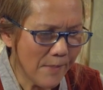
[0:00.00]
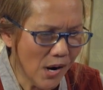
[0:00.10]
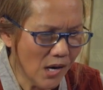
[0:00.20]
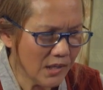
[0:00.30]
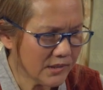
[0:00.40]

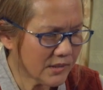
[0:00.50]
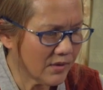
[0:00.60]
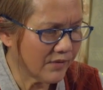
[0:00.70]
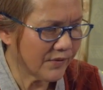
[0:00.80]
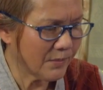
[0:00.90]
parts
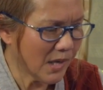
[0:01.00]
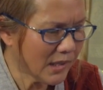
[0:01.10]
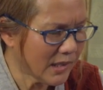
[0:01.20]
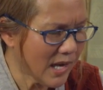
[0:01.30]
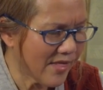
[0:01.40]
of the
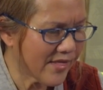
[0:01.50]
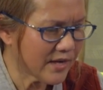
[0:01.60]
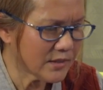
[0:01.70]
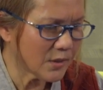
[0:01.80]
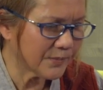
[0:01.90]
body and
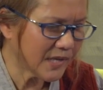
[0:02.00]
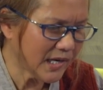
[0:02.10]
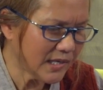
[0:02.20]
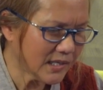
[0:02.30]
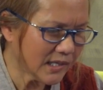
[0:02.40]
thus
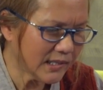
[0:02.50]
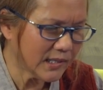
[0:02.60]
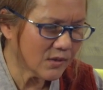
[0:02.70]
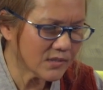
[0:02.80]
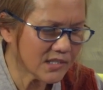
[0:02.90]
obtain a
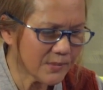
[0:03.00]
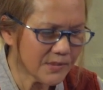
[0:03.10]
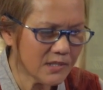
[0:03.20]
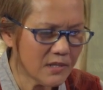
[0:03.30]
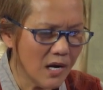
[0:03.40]
clear
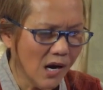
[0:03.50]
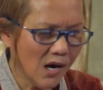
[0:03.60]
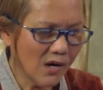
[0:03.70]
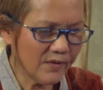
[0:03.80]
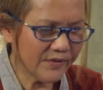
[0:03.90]
conception
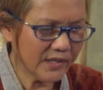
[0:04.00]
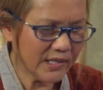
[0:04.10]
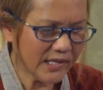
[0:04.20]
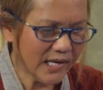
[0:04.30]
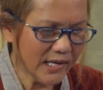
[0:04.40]
of the
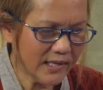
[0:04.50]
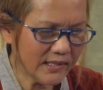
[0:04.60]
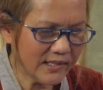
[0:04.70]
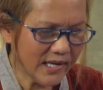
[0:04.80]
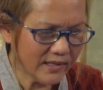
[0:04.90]
decay
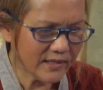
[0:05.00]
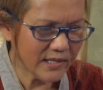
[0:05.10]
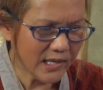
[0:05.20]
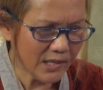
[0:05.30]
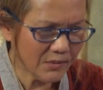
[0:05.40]
and death
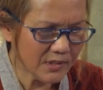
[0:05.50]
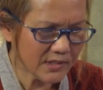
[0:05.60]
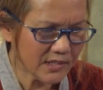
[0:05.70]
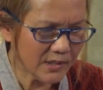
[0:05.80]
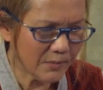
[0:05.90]

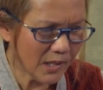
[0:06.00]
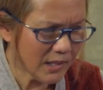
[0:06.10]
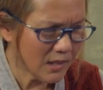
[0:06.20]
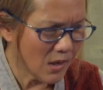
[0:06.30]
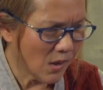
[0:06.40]
inherent in the
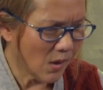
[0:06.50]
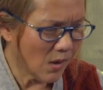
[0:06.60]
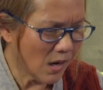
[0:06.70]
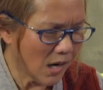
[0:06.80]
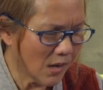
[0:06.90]
body,
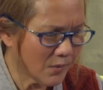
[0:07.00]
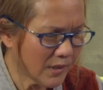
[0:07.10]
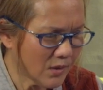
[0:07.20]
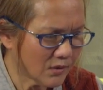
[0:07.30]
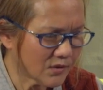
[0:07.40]
or are
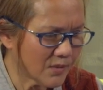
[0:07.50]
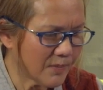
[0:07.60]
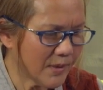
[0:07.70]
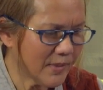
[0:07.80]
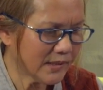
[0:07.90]
we also
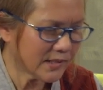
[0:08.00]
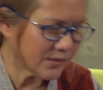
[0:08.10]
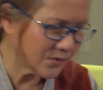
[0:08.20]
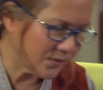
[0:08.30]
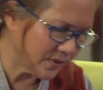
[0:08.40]

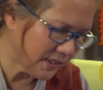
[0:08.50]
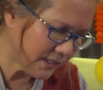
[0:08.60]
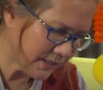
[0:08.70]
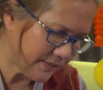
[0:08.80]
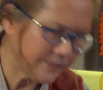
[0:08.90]
permitted to do
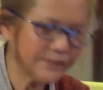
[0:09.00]
this?